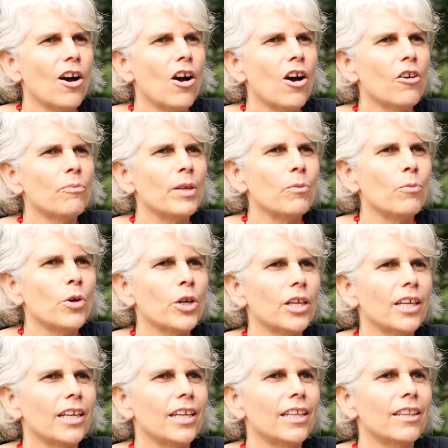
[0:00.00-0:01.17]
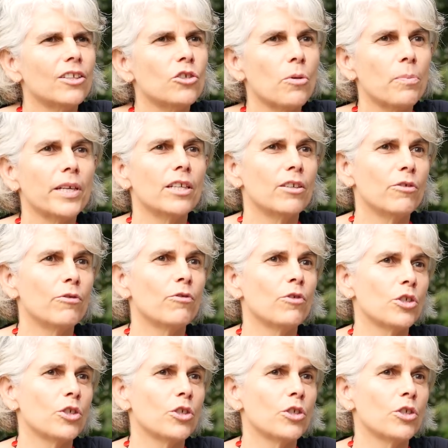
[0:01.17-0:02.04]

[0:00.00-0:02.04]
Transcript: I've been working in the top end of